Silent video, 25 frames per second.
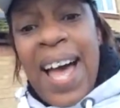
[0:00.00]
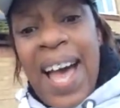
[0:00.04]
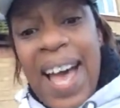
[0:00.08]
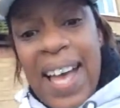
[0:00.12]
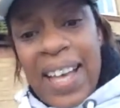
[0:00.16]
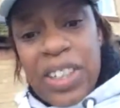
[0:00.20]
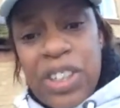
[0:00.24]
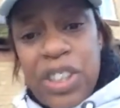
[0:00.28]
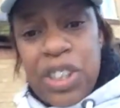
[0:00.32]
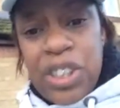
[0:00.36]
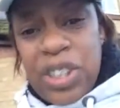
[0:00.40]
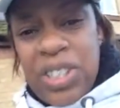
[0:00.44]

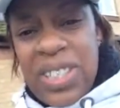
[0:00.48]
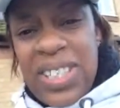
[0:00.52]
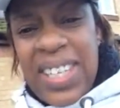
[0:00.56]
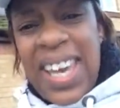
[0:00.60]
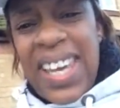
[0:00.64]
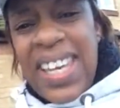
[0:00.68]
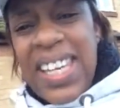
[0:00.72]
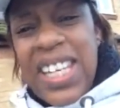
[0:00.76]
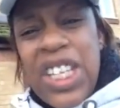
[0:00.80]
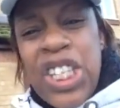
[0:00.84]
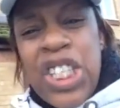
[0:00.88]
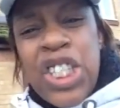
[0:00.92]
action,
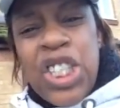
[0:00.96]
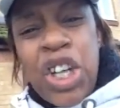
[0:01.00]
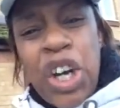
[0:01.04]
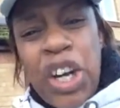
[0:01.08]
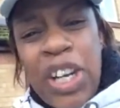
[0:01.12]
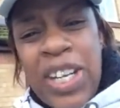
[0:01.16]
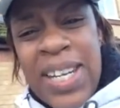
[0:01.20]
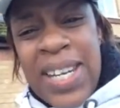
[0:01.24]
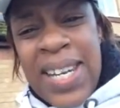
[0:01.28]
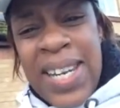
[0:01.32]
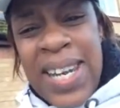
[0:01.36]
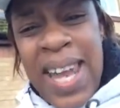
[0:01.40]
taking
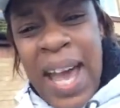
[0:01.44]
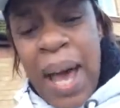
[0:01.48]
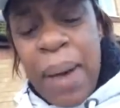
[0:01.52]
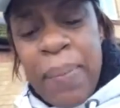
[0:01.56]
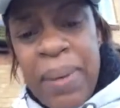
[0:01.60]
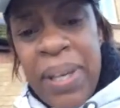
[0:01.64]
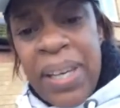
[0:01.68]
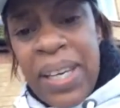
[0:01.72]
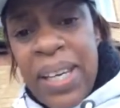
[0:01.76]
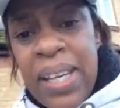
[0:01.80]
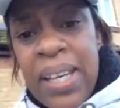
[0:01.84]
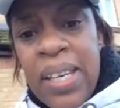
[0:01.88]

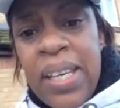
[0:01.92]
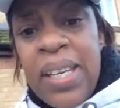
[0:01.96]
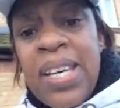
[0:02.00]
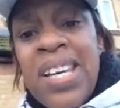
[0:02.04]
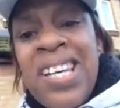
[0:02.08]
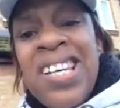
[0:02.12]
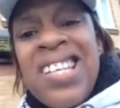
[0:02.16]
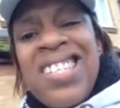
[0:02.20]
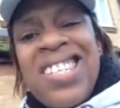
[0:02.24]
dynamic,